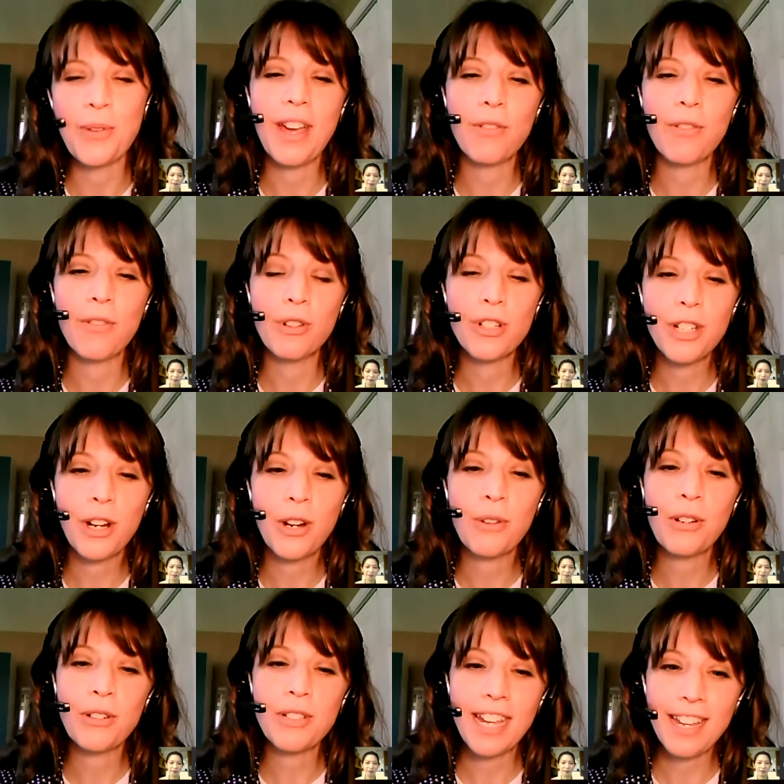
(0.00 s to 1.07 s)
We have Rochelle
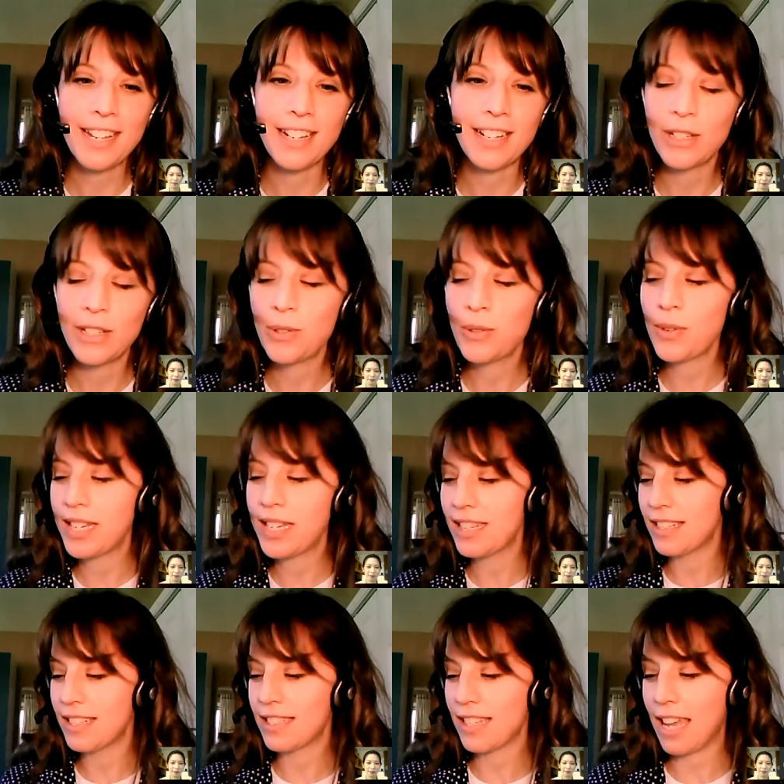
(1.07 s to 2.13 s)
Rotea, who
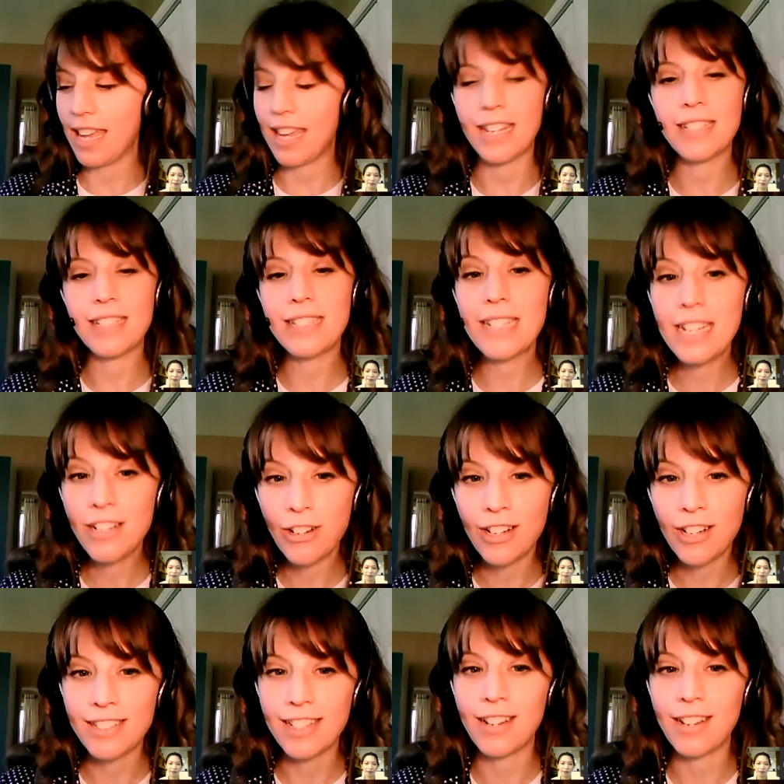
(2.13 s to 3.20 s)
is a
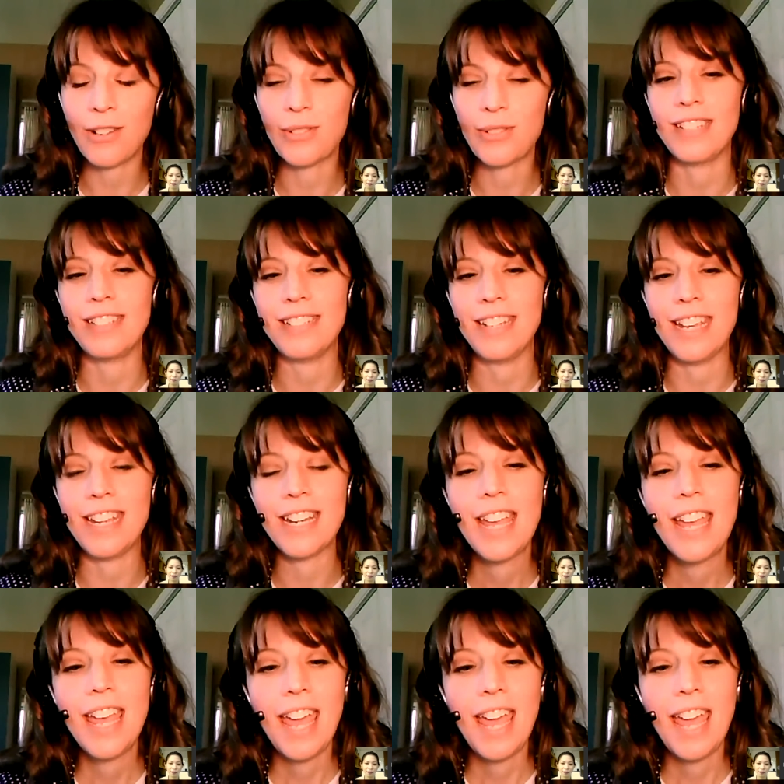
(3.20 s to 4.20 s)
senior at San José State,